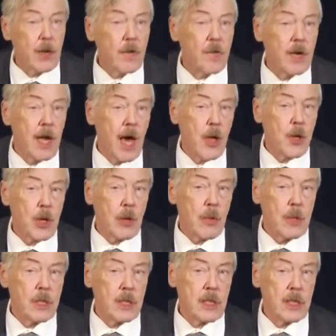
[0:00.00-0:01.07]
of a national
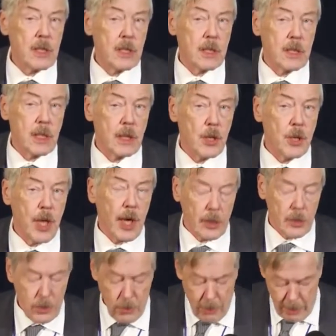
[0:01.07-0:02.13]
resistance, said the Czech
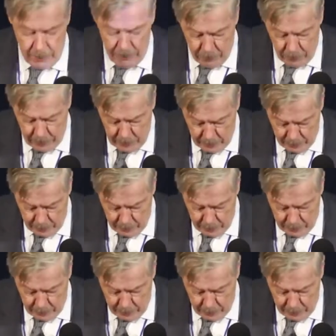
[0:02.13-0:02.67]
historian Wojtek